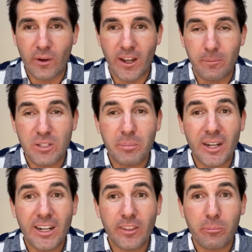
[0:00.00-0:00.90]
up,
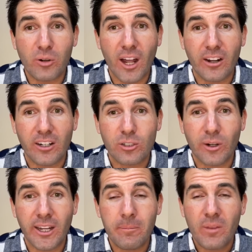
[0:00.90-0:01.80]
depending on the products,
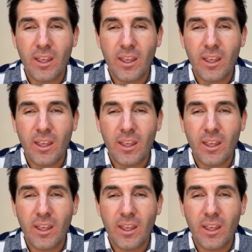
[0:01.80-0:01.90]
right?